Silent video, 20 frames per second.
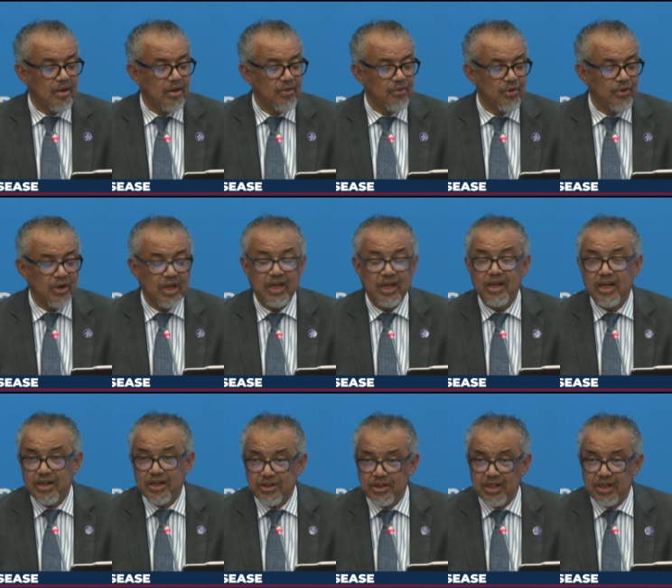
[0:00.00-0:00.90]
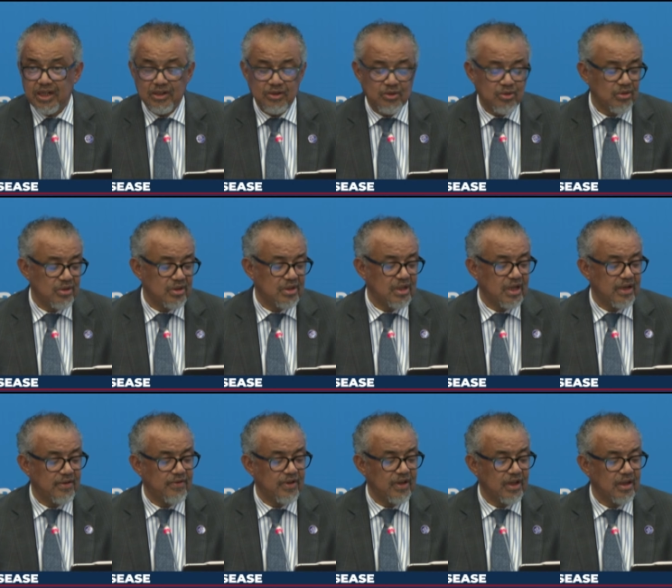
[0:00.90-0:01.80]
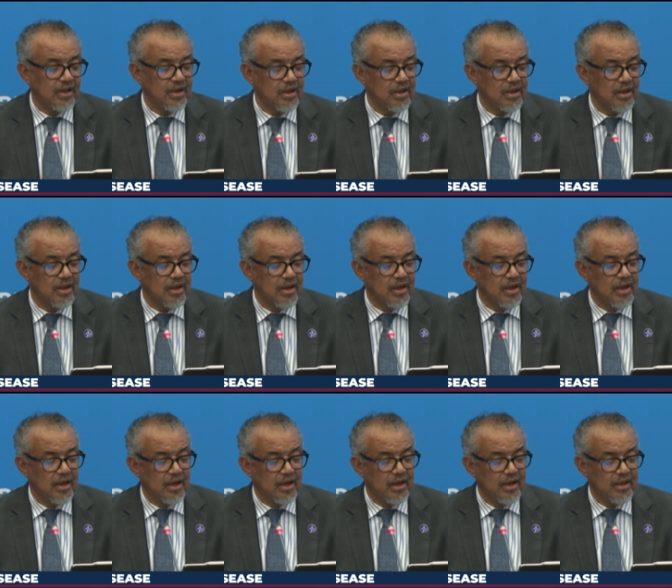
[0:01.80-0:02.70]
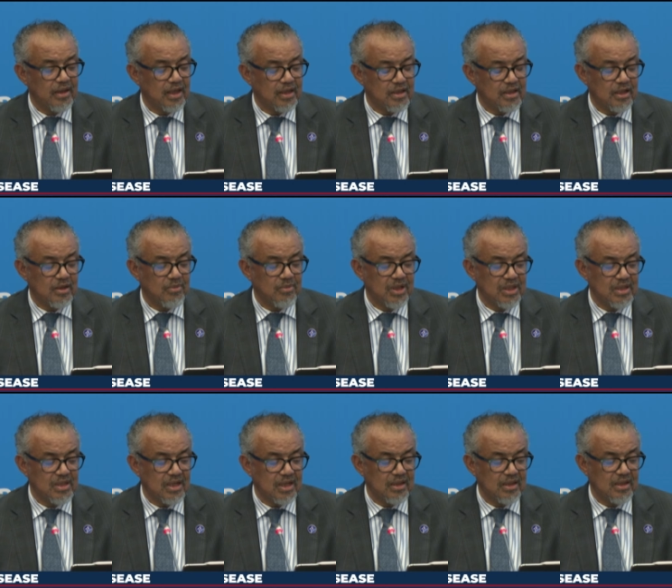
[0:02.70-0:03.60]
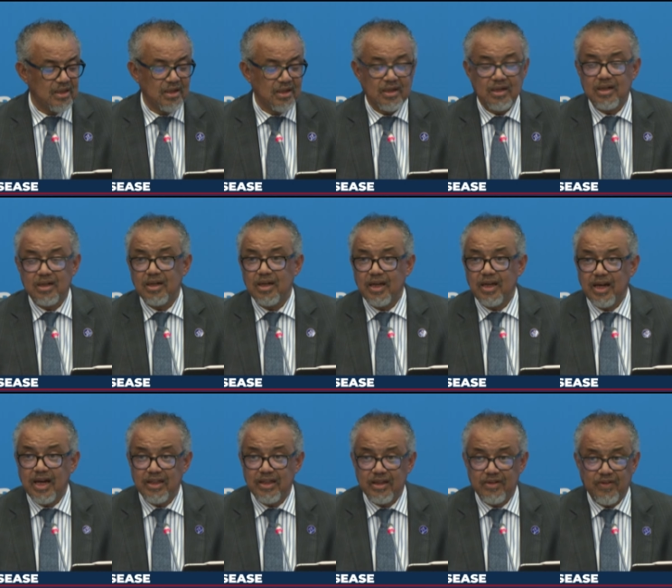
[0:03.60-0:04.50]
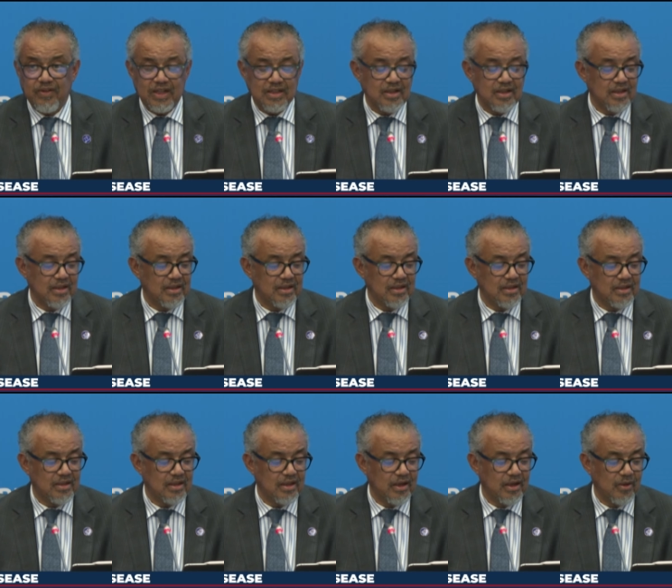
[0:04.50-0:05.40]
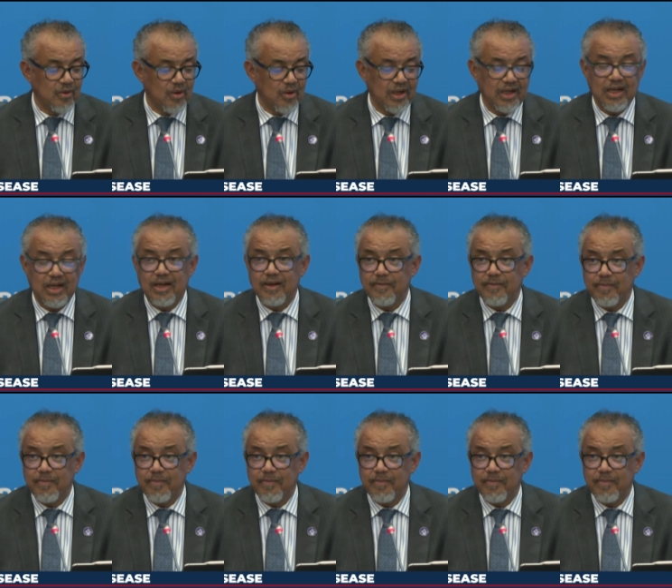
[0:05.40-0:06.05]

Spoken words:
foreign nationals who are serving in the treatment center and other facilities in Rwanda.